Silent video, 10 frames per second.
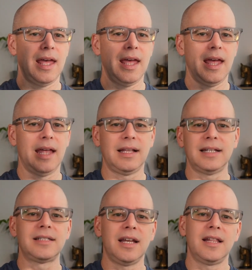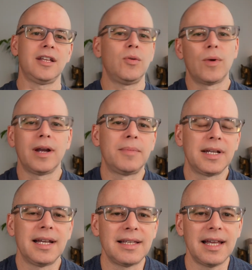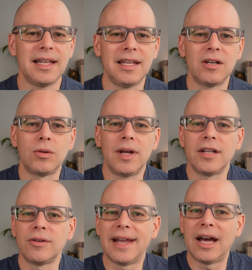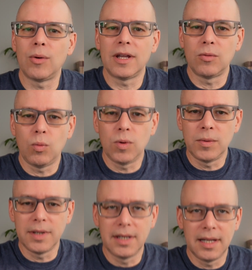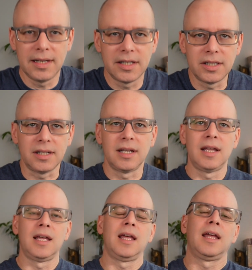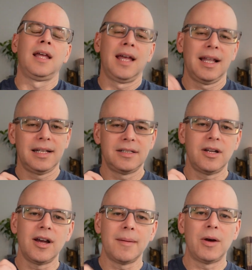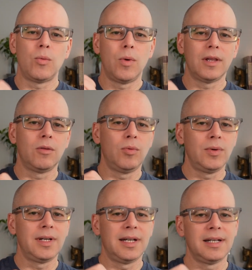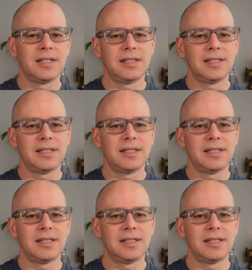and let's say that you were able to get that heal and you're now in wounded condition. Let's talk about what the wounded condition